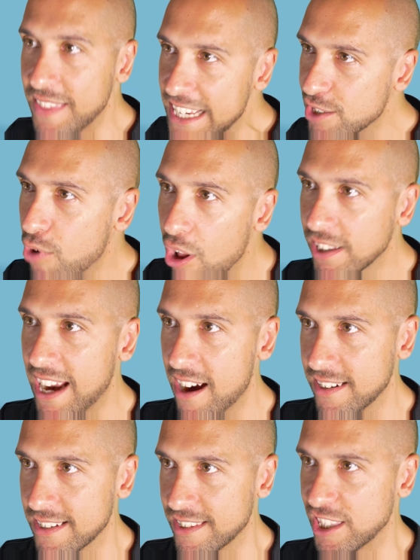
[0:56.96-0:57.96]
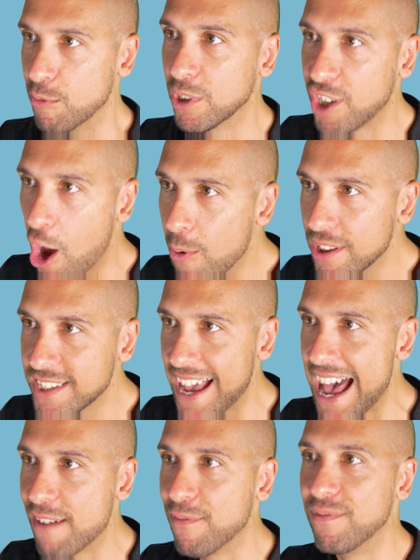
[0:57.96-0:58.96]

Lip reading: These are all characters that will go on to have